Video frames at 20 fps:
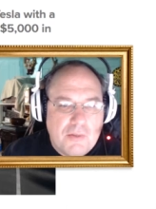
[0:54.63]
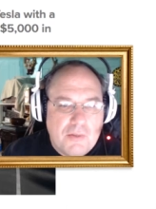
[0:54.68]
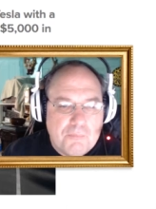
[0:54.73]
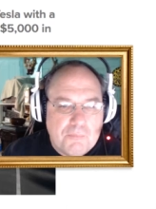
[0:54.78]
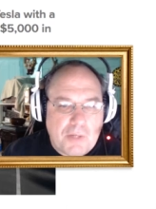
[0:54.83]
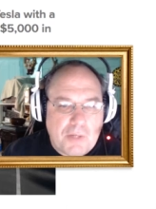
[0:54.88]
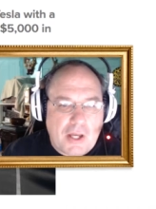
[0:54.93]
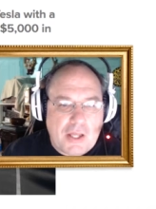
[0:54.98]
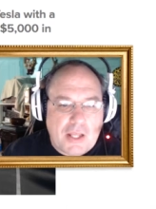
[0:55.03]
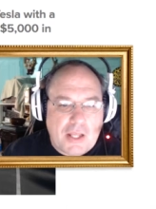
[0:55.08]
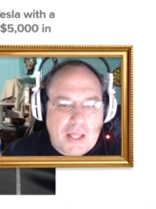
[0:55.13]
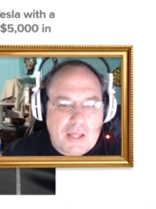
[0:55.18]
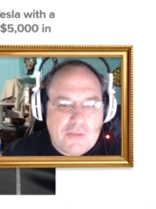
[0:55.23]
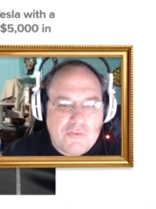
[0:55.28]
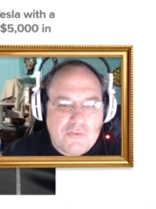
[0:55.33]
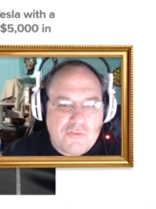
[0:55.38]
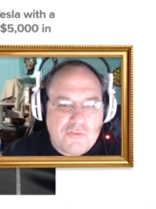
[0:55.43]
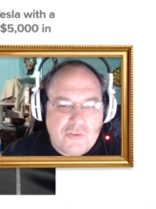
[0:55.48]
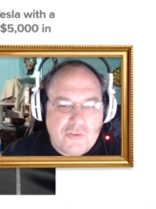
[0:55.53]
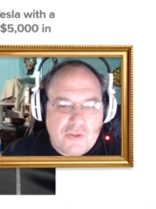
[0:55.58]
Bought a
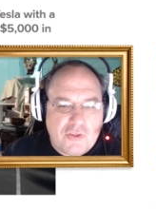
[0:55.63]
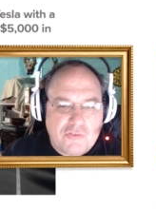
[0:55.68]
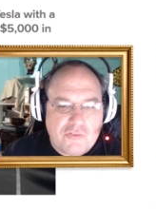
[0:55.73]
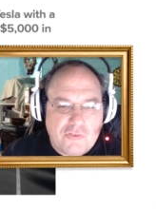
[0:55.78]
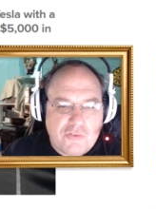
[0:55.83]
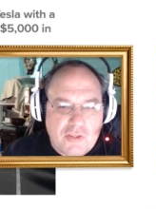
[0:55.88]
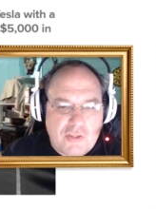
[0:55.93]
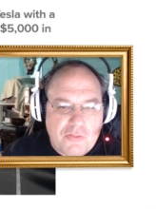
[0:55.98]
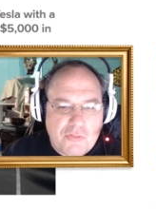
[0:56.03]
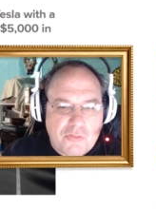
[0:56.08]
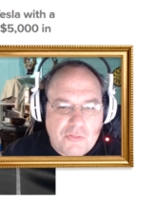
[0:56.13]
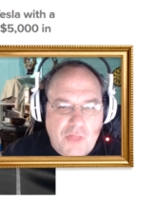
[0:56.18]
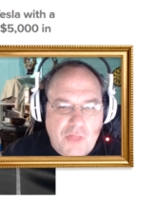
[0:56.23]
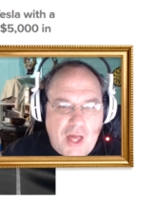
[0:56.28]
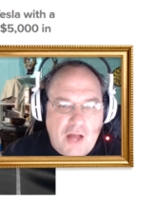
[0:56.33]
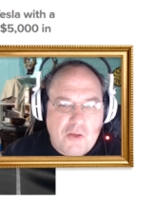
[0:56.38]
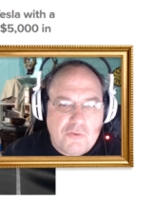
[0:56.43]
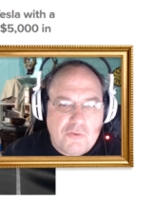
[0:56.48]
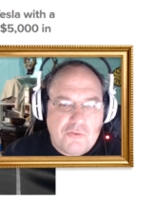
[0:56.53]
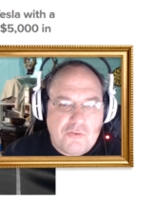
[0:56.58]

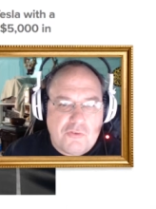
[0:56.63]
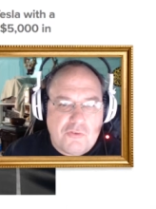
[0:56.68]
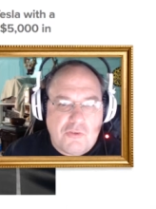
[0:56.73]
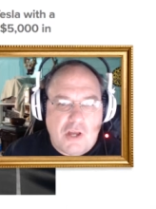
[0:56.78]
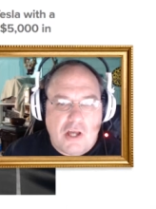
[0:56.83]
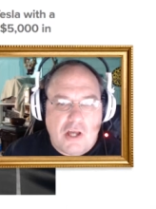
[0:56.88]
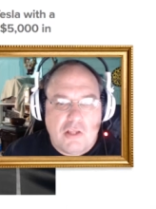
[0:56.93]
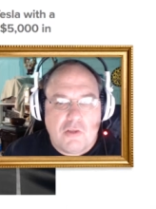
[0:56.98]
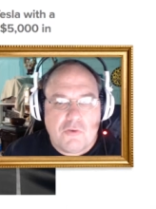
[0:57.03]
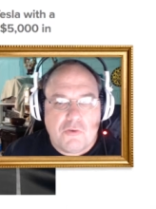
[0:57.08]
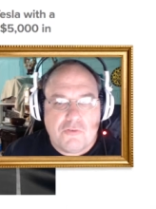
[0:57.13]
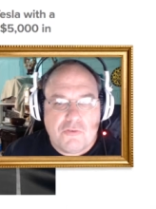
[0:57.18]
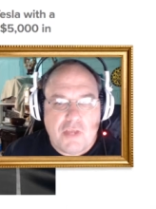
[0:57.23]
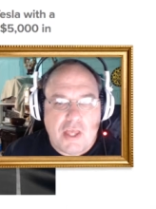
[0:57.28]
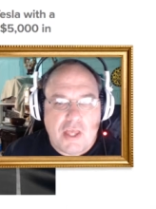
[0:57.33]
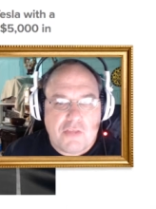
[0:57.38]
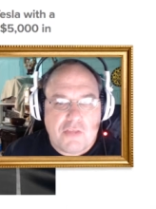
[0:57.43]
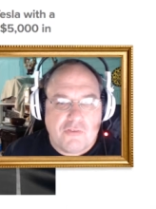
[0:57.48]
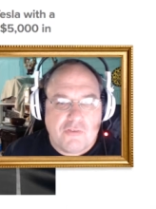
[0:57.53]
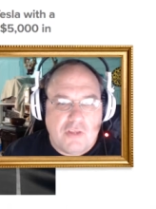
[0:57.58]
$60,000
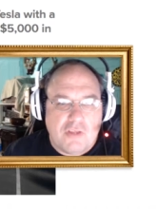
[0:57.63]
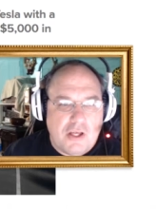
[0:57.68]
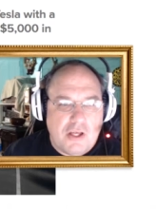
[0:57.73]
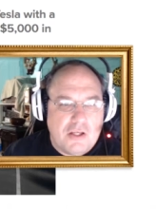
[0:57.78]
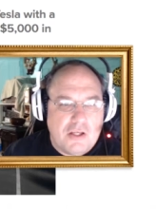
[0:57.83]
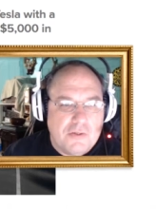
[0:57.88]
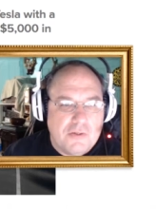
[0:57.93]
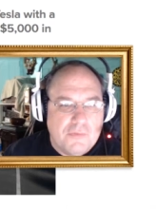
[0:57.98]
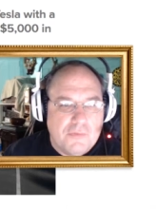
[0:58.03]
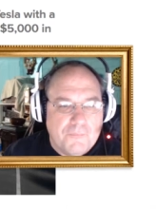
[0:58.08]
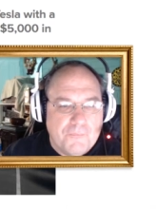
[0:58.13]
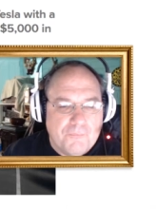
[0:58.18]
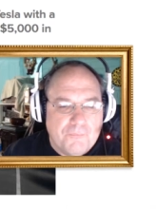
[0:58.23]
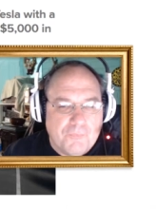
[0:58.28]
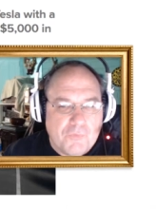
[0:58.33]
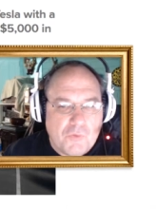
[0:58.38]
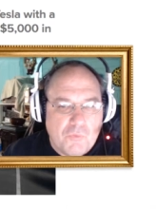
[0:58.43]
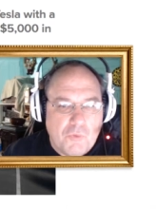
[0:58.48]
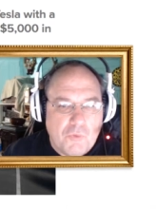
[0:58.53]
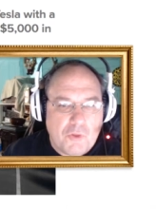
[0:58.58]
Tesla
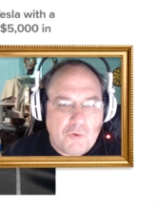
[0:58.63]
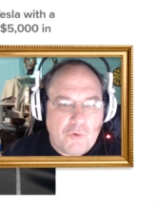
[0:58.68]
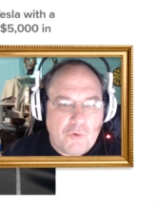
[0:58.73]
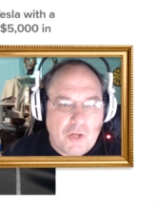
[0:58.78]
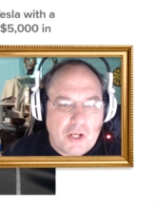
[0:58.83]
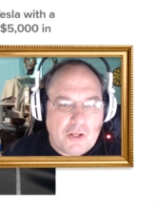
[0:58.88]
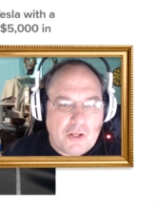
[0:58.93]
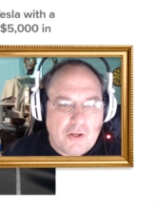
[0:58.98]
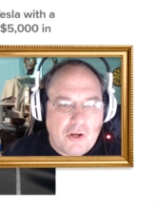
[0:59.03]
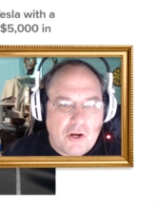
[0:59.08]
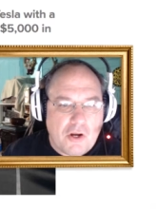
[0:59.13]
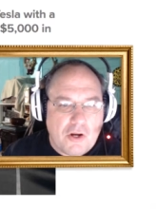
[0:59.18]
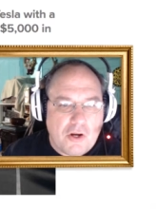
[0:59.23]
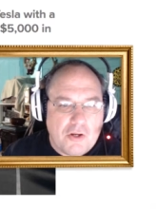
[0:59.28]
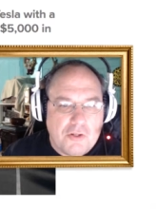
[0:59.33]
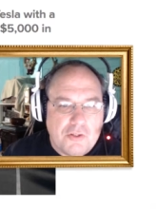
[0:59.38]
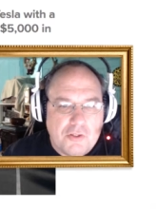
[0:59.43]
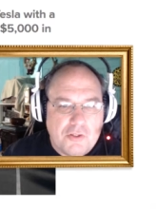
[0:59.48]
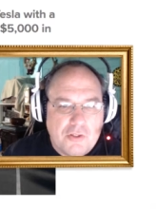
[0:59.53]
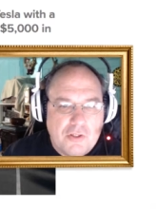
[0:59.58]
with a credit
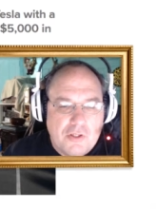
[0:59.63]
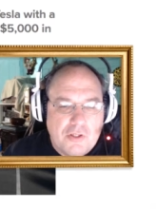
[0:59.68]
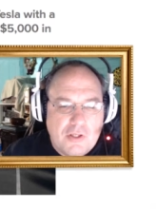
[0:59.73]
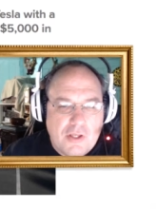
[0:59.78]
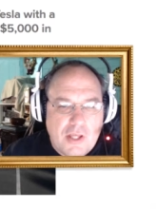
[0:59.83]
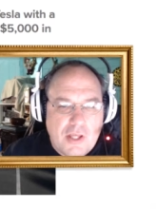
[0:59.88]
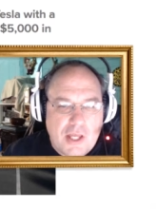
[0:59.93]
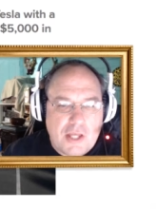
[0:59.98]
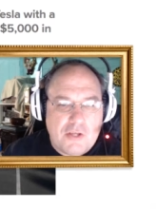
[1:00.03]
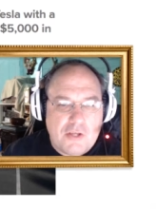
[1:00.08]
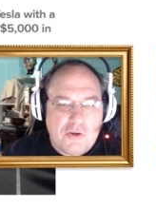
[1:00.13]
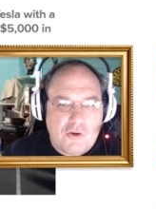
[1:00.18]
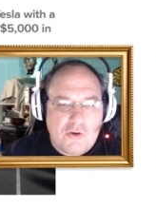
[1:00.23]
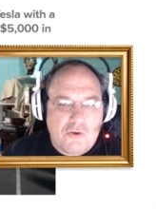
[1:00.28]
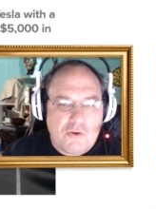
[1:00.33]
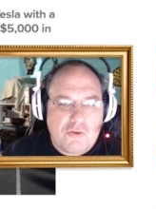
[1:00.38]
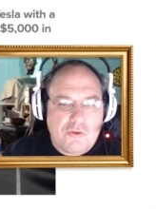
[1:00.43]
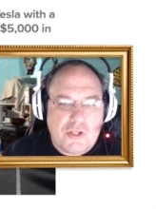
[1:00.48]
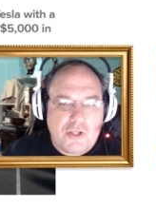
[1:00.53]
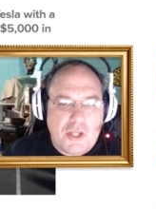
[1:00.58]
card and
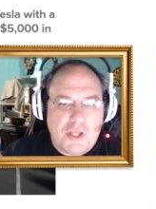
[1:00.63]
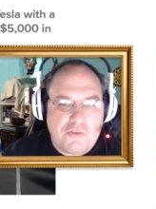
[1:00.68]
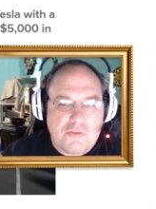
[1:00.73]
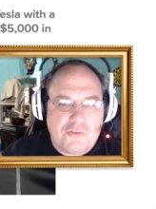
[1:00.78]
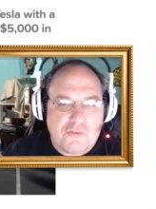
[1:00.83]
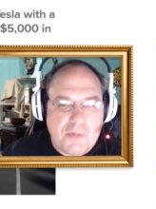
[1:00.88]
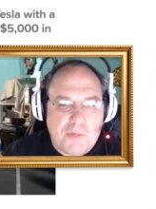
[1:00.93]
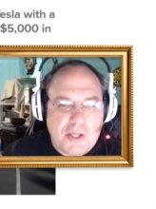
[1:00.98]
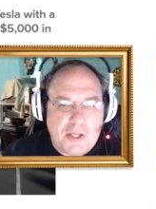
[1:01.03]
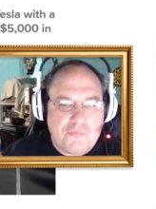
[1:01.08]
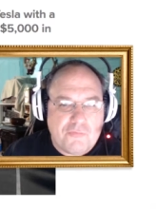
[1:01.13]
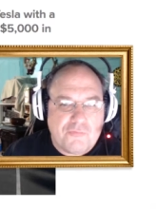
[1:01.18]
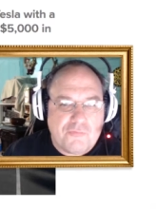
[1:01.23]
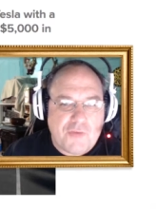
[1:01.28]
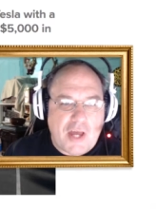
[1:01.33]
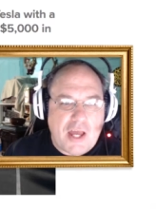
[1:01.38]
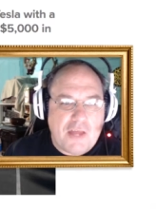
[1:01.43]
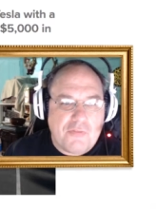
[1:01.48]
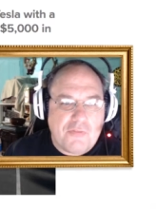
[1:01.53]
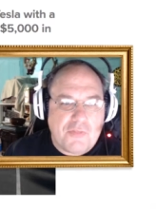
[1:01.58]
earned an estimated
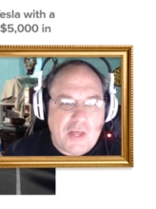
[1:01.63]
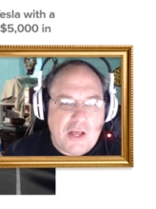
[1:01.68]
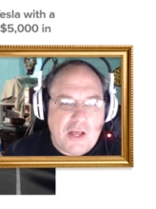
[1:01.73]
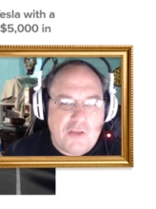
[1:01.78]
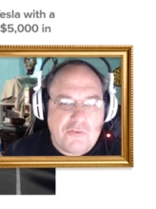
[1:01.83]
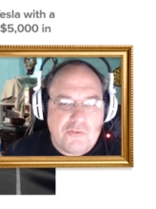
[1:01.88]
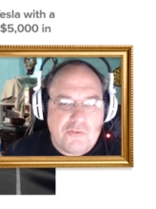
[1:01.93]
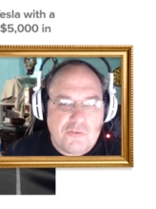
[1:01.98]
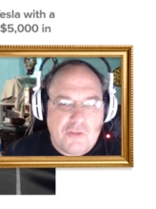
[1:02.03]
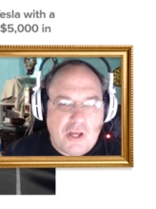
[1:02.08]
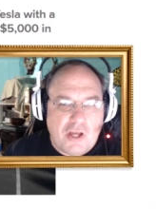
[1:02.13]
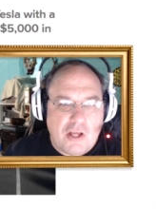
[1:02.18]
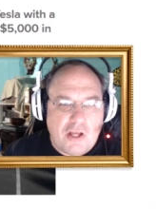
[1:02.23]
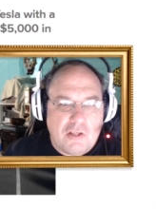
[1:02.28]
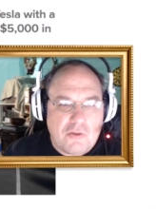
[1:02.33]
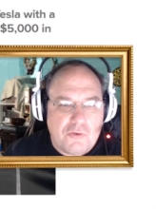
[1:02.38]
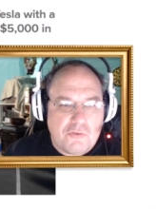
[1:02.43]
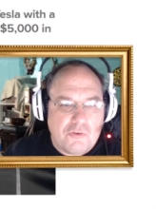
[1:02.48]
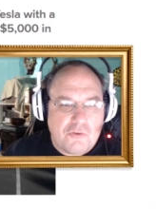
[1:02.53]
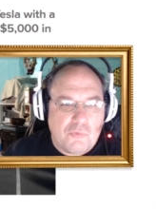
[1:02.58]

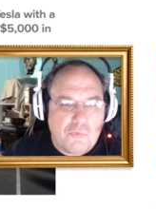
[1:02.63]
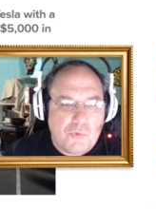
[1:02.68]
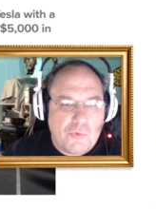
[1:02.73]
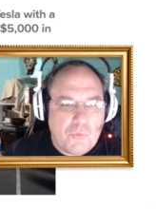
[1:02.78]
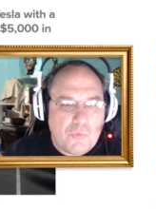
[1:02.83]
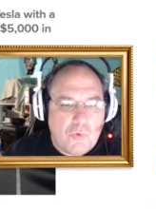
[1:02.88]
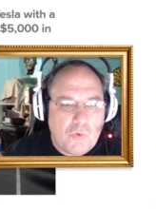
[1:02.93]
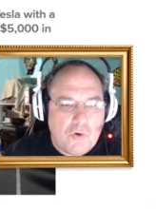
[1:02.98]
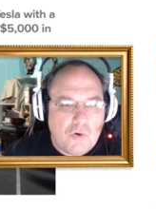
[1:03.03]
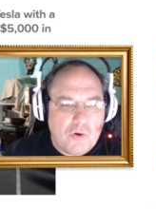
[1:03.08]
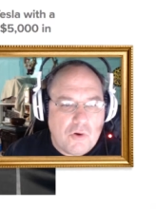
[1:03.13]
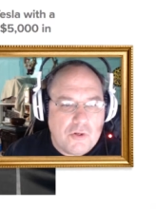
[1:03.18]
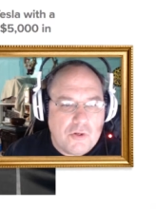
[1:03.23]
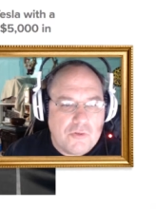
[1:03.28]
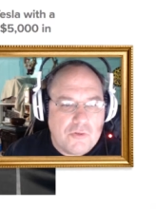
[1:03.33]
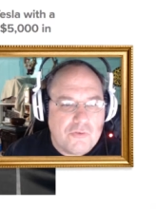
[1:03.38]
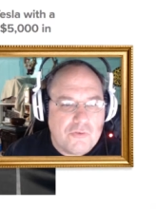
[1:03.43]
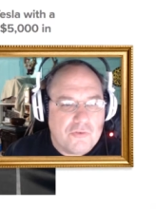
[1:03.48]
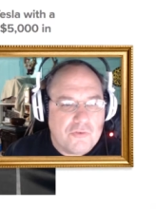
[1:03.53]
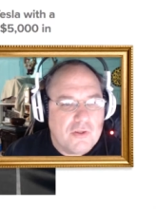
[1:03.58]
$5,000 in
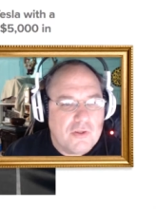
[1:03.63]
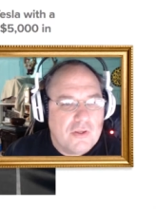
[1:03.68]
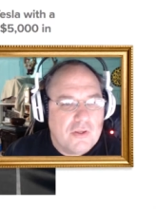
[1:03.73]
rewards.